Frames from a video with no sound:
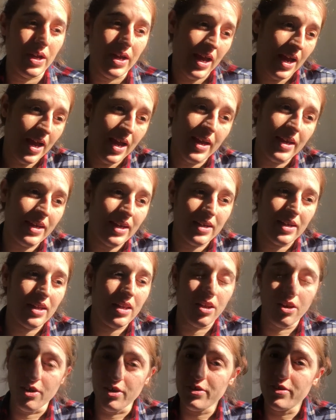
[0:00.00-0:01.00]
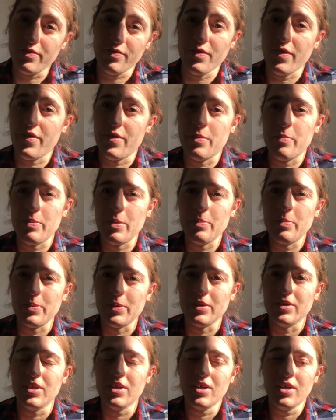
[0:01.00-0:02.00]
I and a lot of other
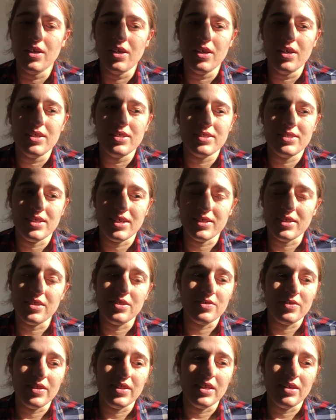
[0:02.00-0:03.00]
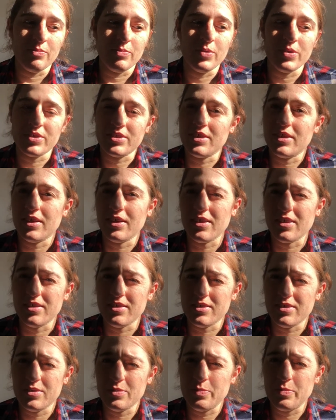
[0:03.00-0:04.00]
people started reading books in
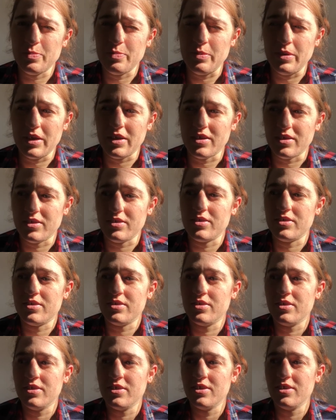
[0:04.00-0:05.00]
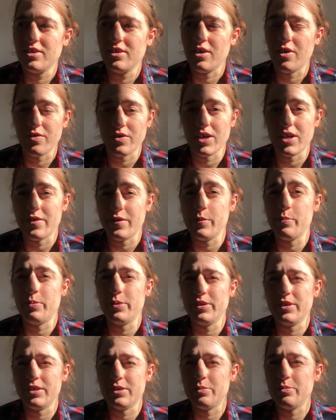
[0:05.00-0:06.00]
English because of Harry
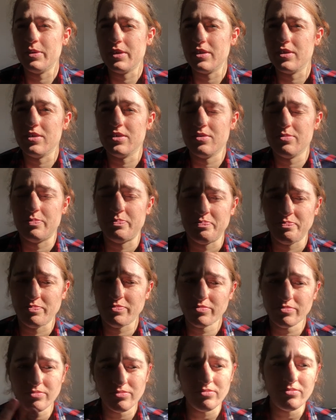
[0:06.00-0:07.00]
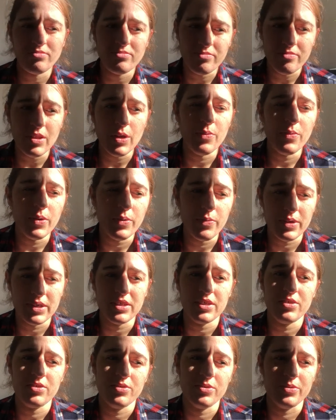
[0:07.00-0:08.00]
Potter because we
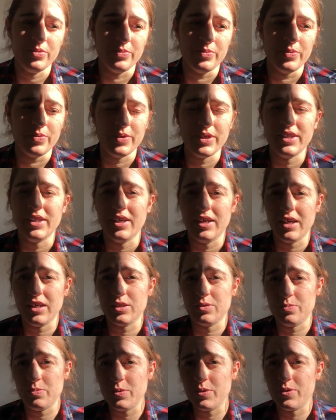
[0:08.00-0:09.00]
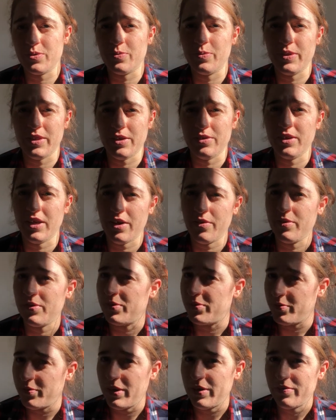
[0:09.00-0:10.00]
wanted to read the next book without having
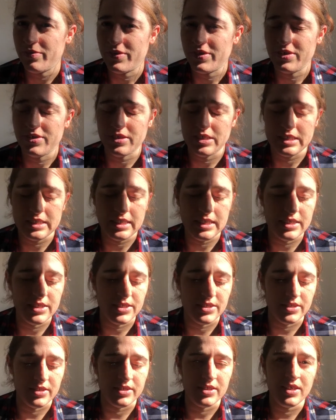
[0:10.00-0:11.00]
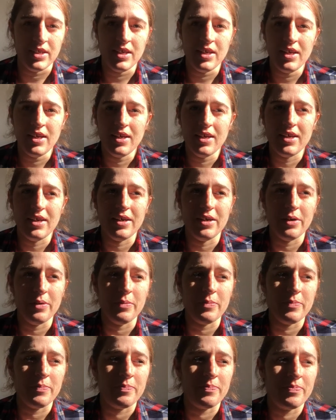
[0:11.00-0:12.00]
to wait for the translation.
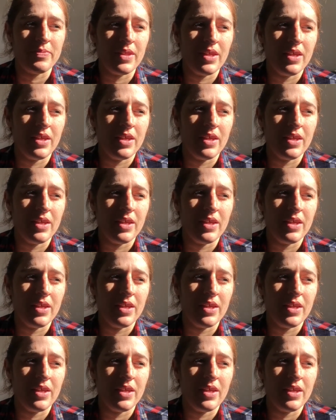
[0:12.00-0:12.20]
Um,